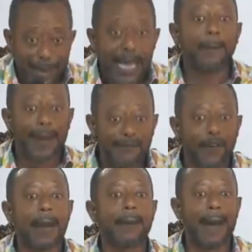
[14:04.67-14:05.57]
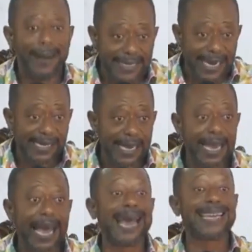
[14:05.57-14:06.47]
You platform about the
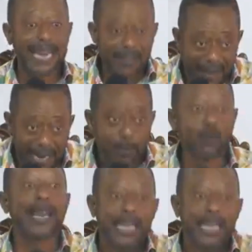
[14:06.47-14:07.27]
transit. Dear defender, we